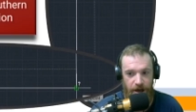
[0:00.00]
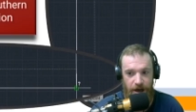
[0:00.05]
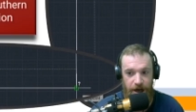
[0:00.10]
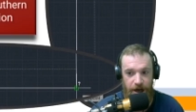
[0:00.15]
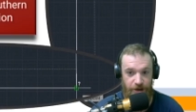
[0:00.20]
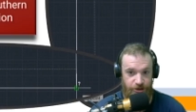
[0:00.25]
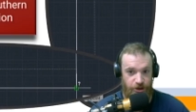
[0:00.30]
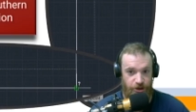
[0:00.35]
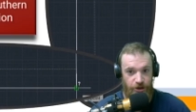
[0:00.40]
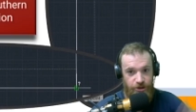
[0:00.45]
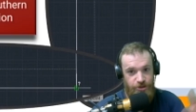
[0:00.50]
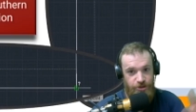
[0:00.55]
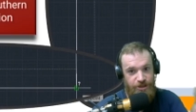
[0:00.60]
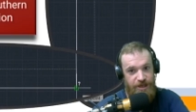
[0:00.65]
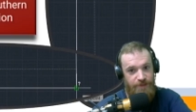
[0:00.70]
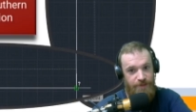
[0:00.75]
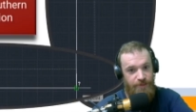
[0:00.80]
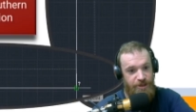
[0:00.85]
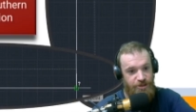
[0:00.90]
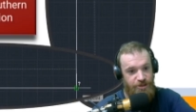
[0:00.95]
Here's all those
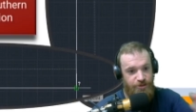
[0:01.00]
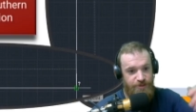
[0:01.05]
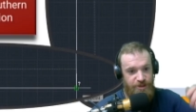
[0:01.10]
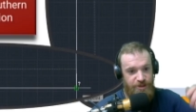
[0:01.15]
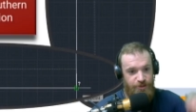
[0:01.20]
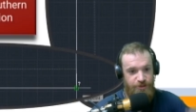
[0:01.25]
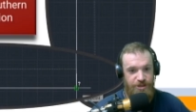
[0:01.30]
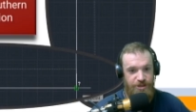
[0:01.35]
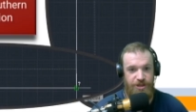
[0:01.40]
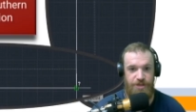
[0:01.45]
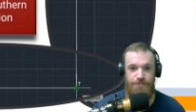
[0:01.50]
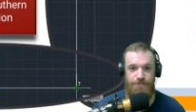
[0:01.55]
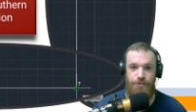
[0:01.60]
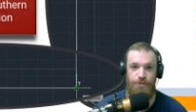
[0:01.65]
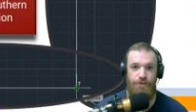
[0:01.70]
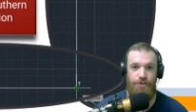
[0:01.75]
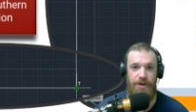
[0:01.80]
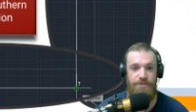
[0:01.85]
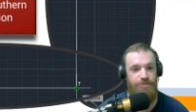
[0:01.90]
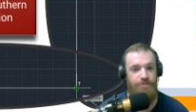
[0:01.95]
same measurements we just
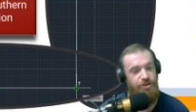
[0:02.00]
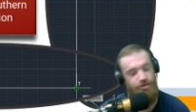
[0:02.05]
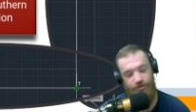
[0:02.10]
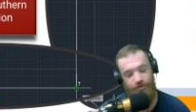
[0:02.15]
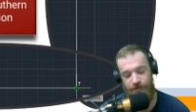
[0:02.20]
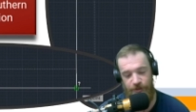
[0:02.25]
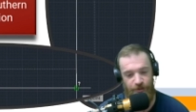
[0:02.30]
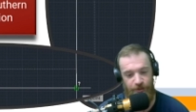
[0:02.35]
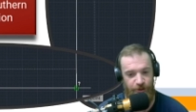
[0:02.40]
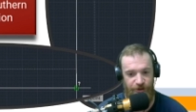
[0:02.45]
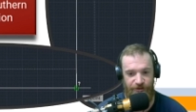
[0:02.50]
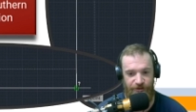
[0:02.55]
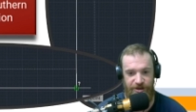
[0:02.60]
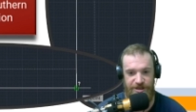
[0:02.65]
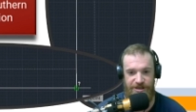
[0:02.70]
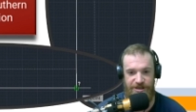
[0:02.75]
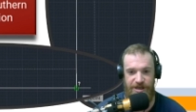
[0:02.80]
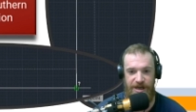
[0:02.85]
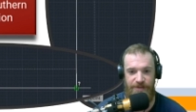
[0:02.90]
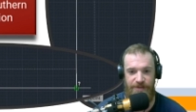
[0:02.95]
pulled up just from a
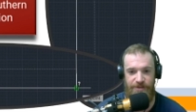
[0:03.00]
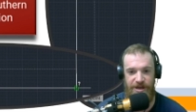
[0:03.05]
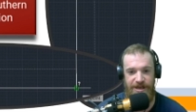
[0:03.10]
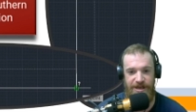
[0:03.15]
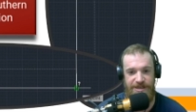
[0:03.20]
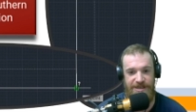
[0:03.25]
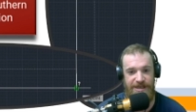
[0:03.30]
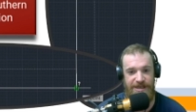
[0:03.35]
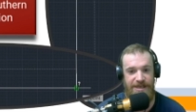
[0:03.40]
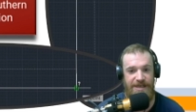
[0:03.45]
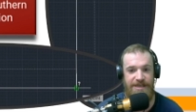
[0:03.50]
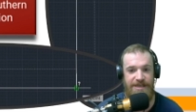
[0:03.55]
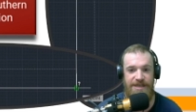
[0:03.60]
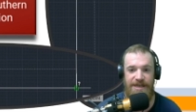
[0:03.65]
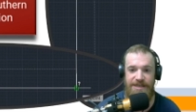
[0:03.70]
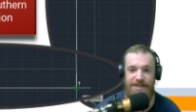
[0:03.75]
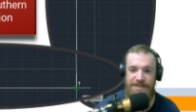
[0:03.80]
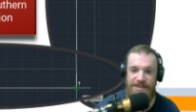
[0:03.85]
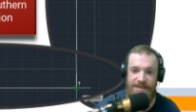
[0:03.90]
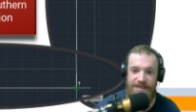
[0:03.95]
previous time that I did it, and
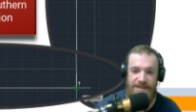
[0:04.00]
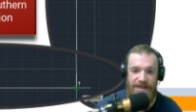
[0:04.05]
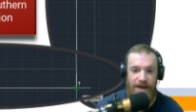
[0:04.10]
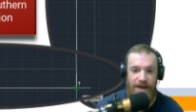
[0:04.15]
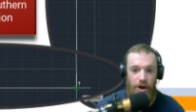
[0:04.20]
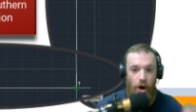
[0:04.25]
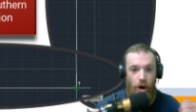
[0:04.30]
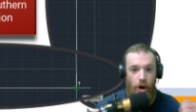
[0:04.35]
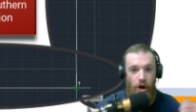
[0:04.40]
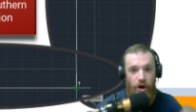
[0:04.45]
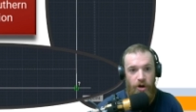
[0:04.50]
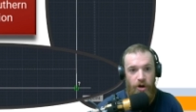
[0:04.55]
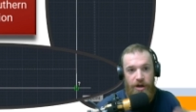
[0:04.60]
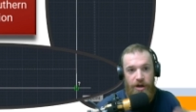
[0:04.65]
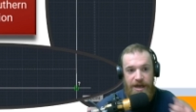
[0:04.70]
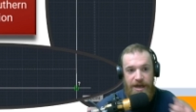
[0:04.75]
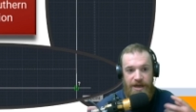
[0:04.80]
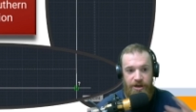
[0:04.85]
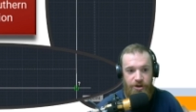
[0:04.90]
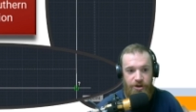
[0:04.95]
I see that our
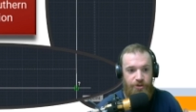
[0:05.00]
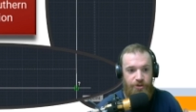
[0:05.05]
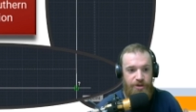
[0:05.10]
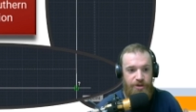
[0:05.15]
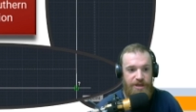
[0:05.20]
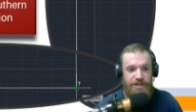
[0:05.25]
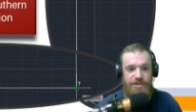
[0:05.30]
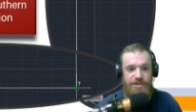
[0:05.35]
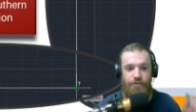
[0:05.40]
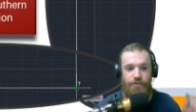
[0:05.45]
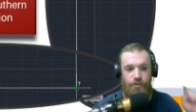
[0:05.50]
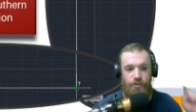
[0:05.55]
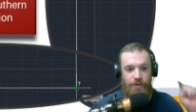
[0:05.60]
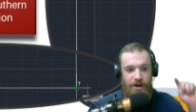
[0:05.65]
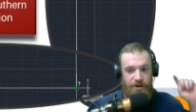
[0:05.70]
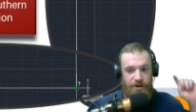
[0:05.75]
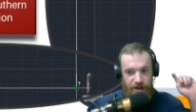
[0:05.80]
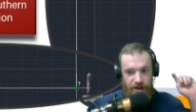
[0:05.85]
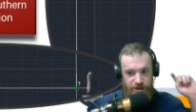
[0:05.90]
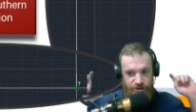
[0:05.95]
increase of
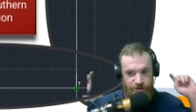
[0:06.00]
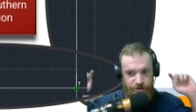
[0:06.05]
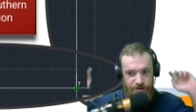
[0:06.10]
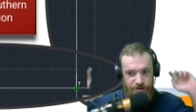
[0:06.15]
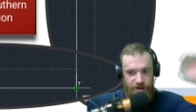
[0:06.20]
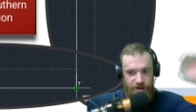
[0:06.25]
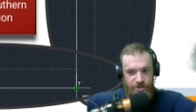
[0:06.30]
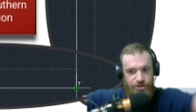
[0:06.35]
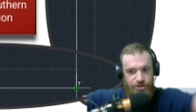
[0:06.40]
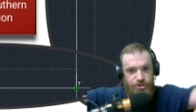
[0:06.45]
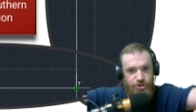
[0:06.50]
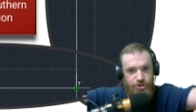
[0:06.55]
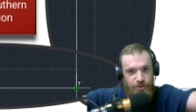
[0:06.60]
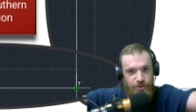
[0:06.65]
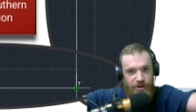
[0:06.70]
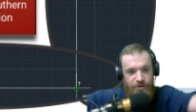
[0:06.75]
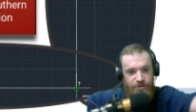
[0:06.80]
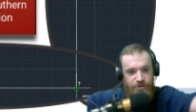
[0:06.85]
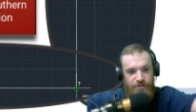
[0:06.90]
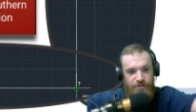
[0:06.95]
around 100 and
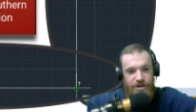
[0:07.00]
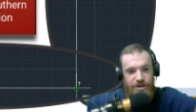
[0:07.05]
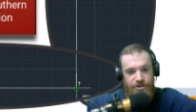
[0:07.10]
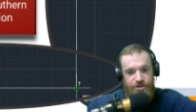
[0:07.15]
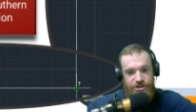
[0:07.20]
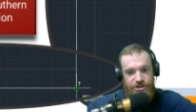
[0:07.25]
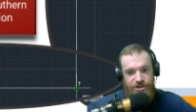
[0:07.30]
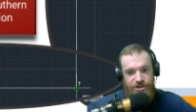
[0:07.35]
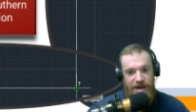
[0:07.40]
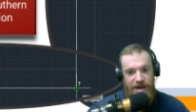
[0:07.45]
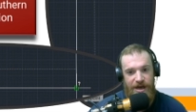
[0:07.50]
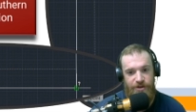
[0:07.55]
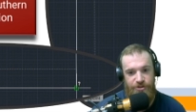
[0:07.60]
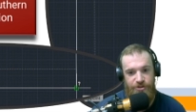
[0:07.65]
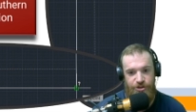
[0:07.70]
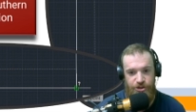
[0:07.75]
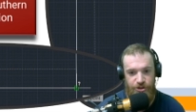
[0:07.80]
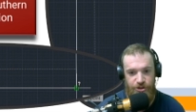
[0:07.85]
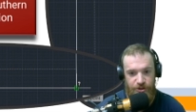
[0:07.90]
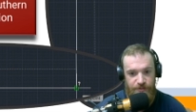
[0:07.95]
123 meters south
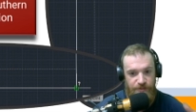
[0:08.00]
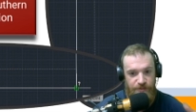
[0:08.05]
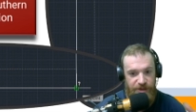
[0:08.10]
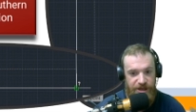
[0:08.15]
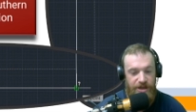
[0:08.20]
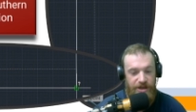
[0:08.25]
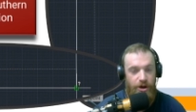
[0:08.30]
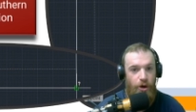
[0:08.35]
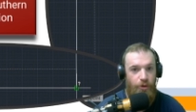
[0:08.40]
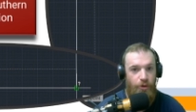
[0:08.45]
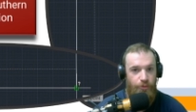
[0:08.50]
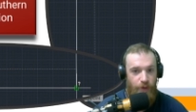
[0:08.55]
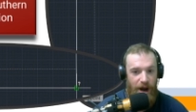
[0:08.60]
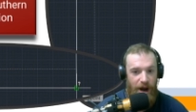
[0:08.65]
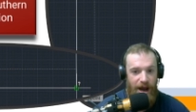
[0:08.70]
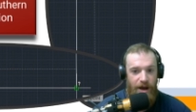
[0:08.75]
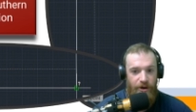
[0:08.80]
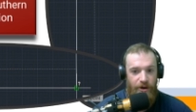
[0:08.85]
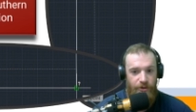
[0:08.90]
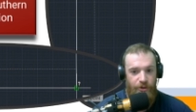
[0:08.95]
should be
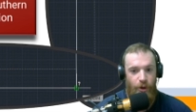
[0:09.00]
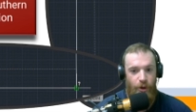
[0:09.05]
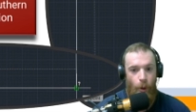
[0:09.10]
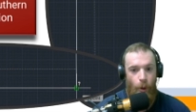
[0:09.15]
around